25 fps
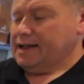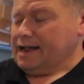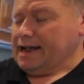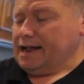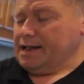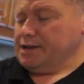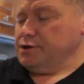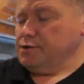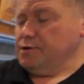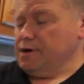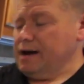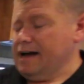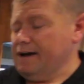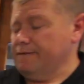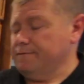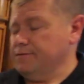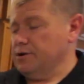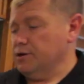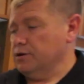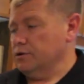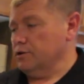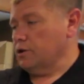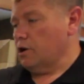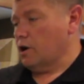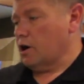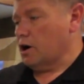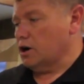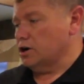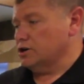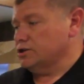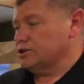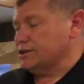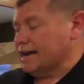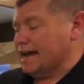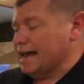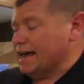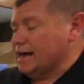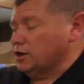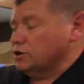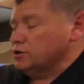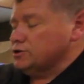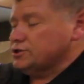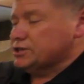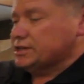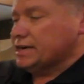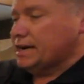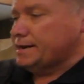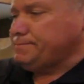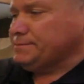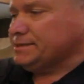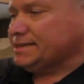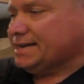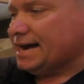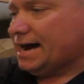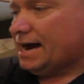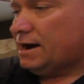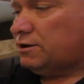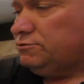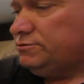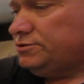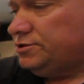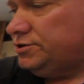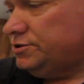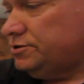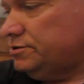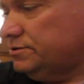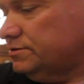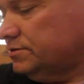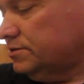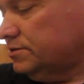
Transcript: and you have your large L-shaped couch,